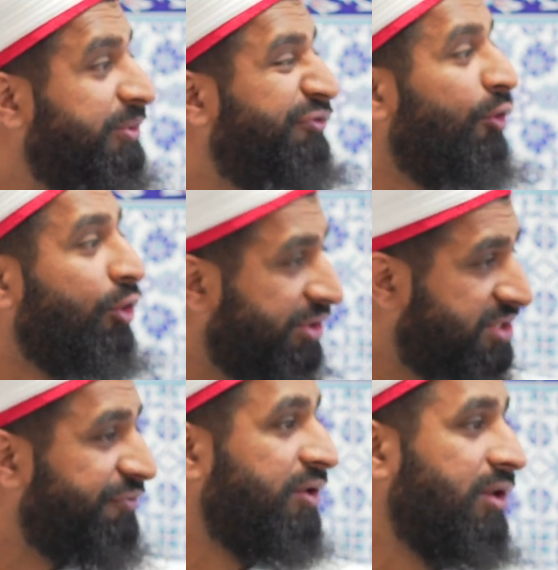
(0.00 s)
before
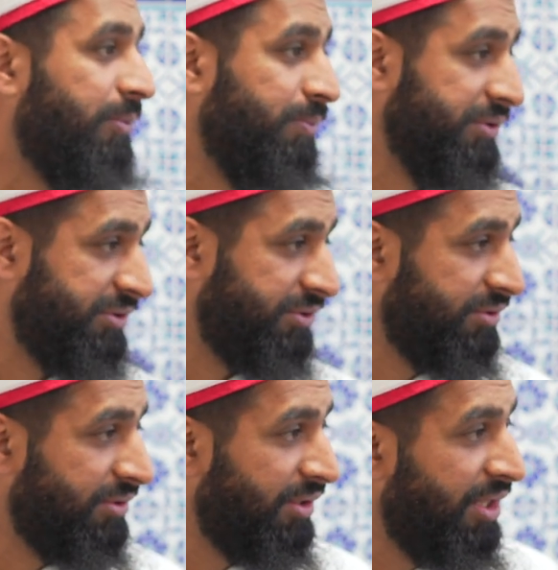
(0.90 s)
Christopher Columbus,
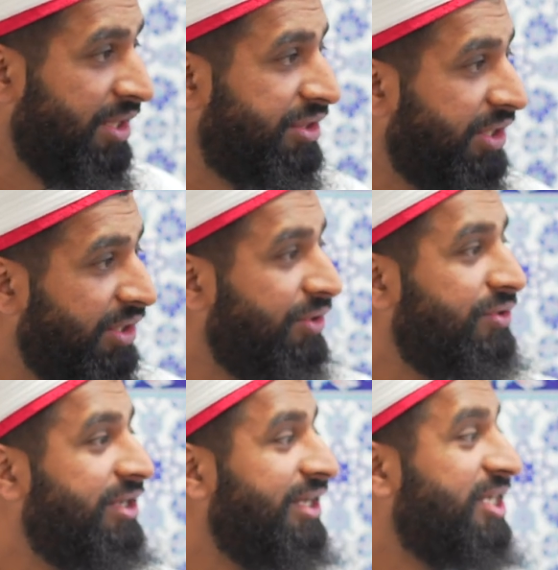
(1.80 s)

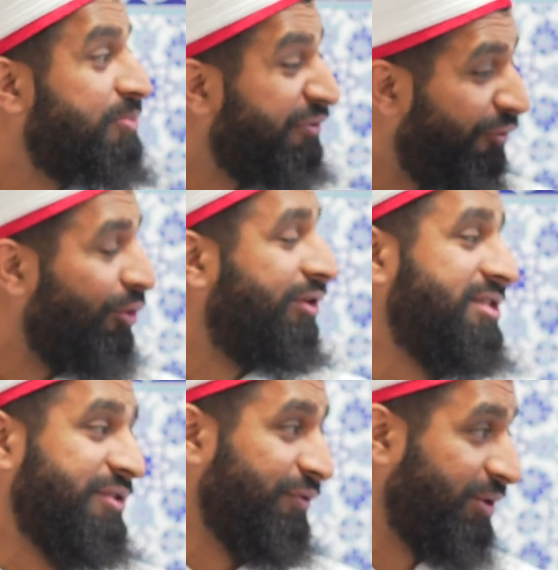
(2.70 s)
300 years before
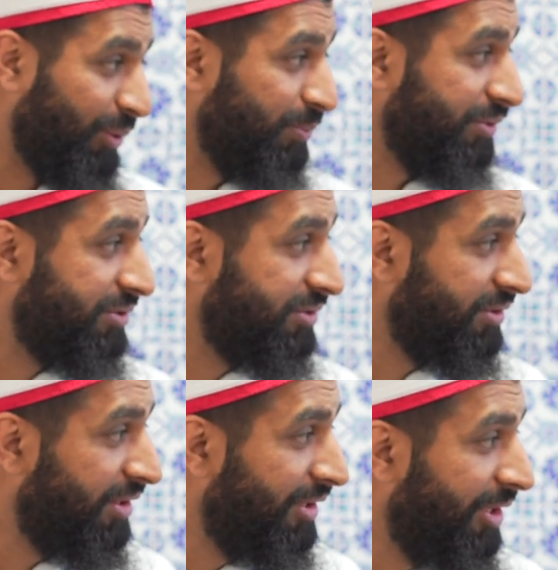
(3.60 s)
Christopher Columbus.
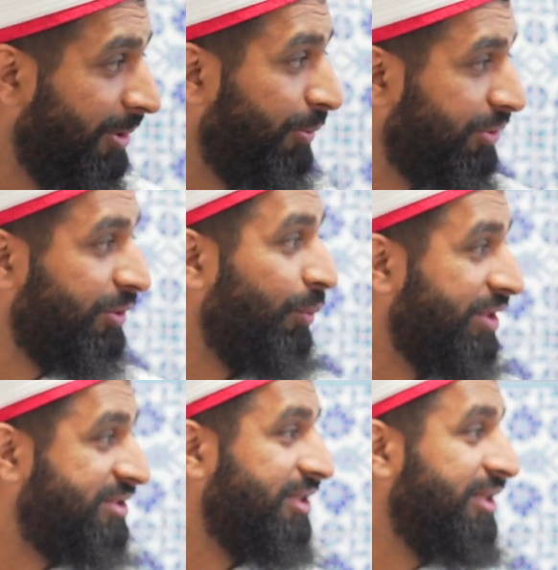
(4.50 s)
But the
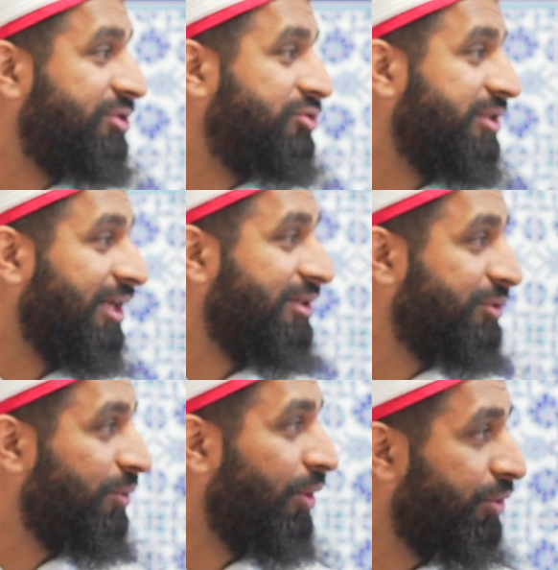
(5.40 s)
Western history tells
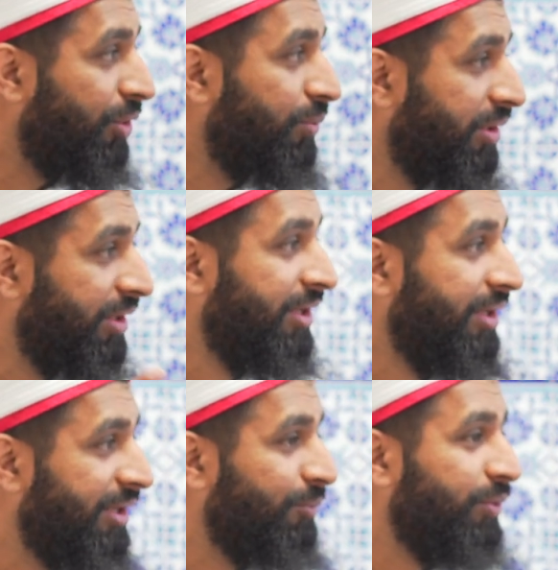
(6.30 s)
you, oh no,
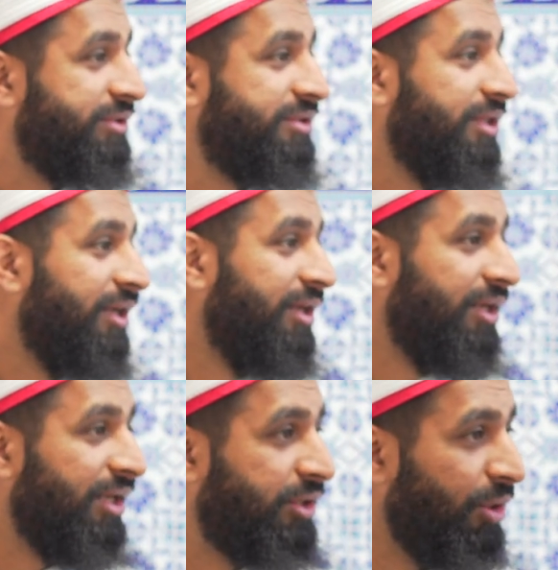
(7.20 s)
it was
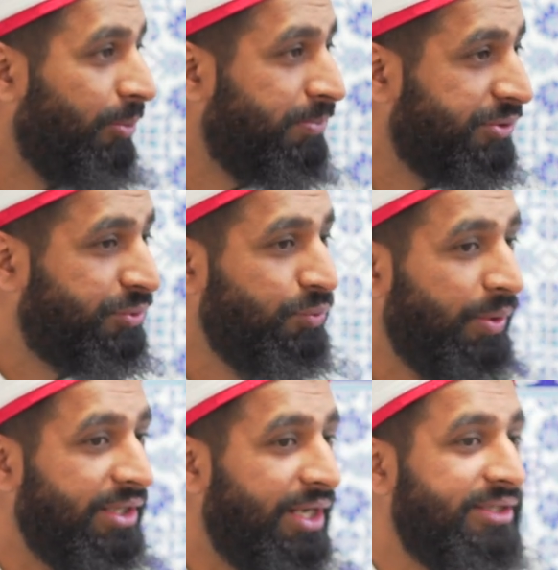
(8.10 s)
Columbus who
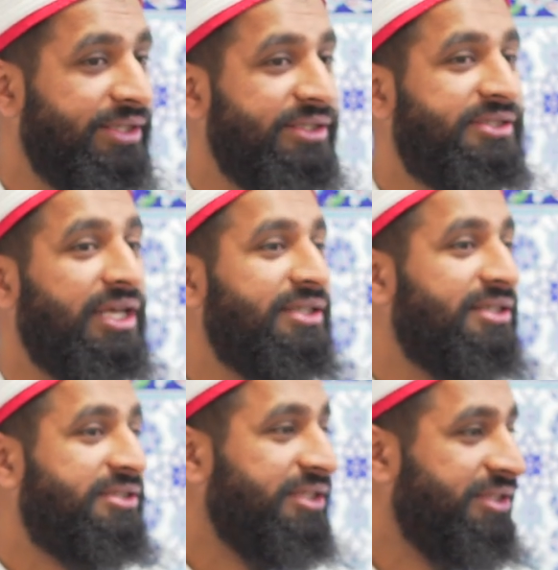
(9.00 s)
went and he sailed
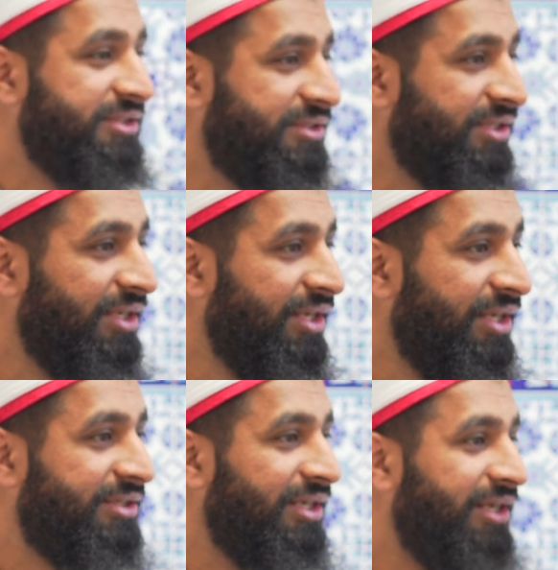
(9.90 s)
the seas
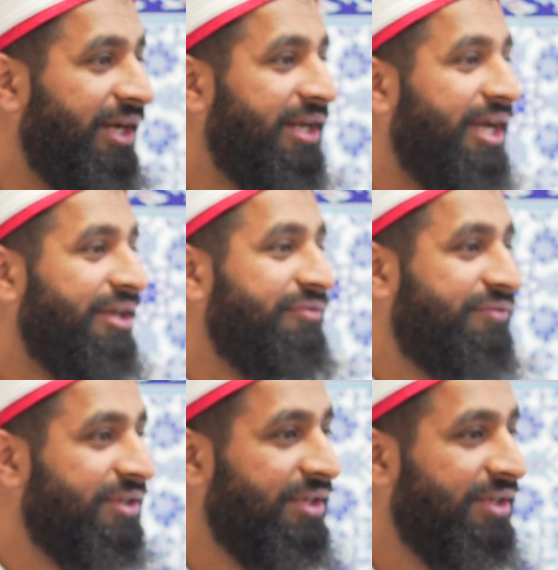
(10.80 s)
till he arrived